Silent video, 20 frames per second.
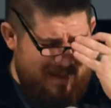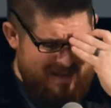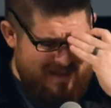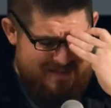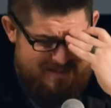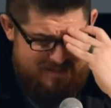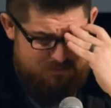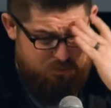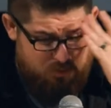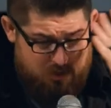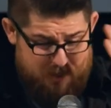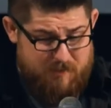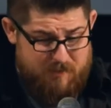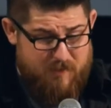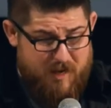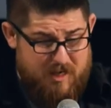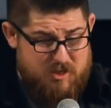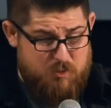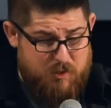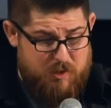It's pretty
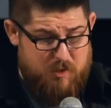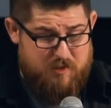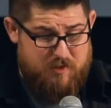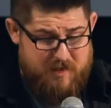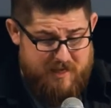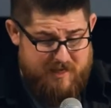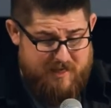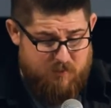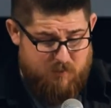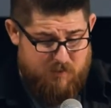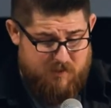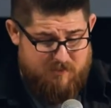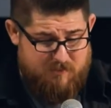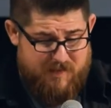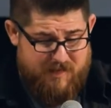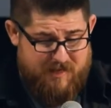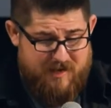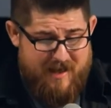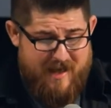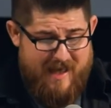much what you think it would
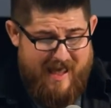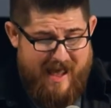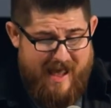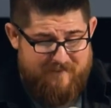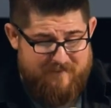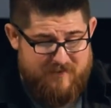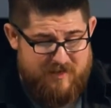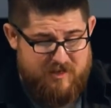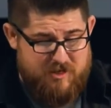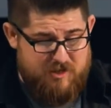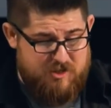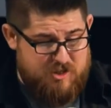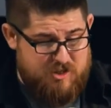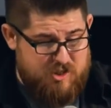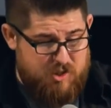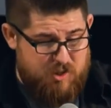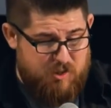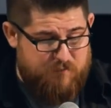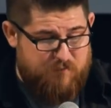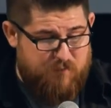mean having
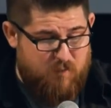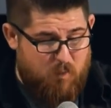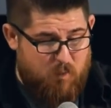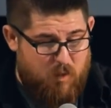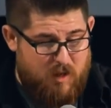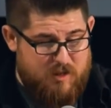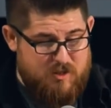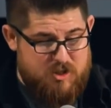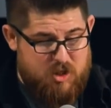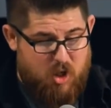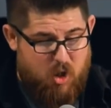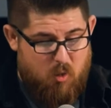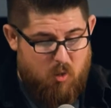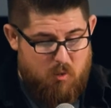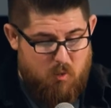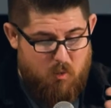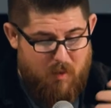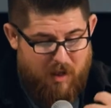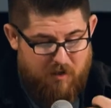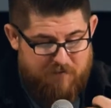concern for one's
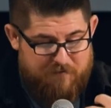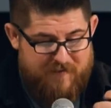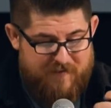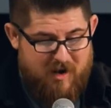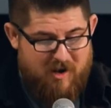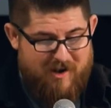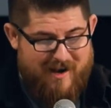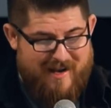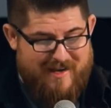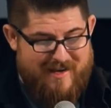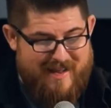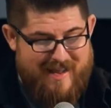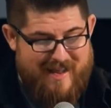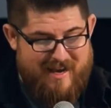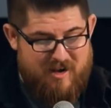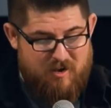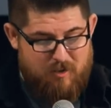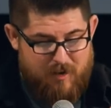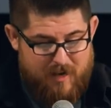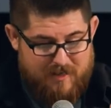own welfare and
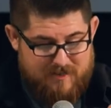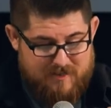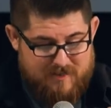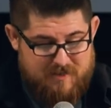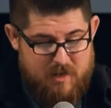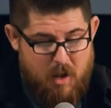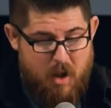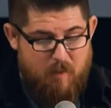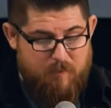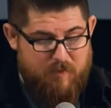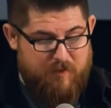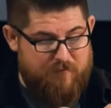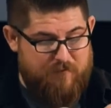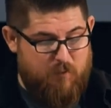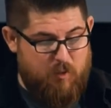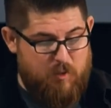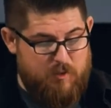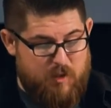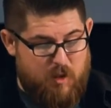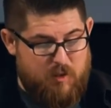interests
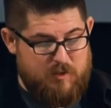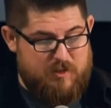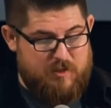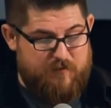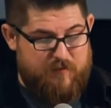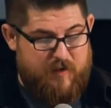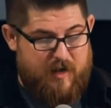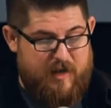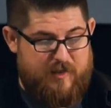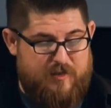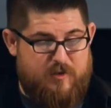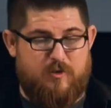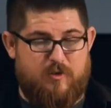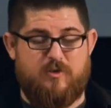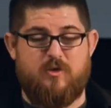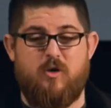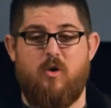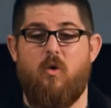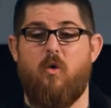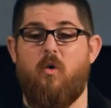before those of
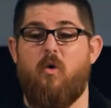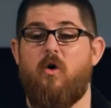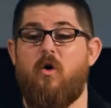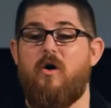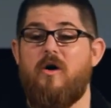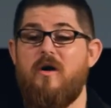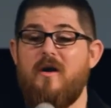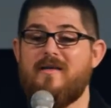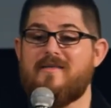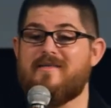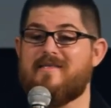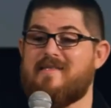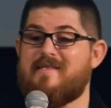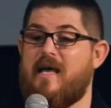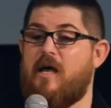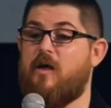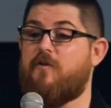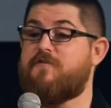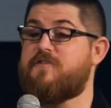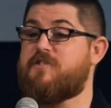others, or
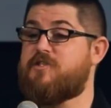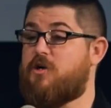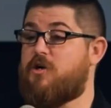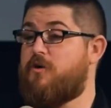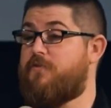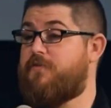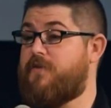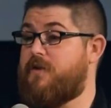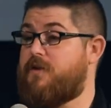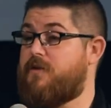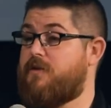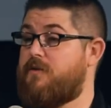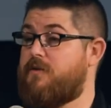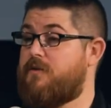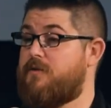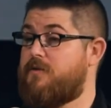self serving.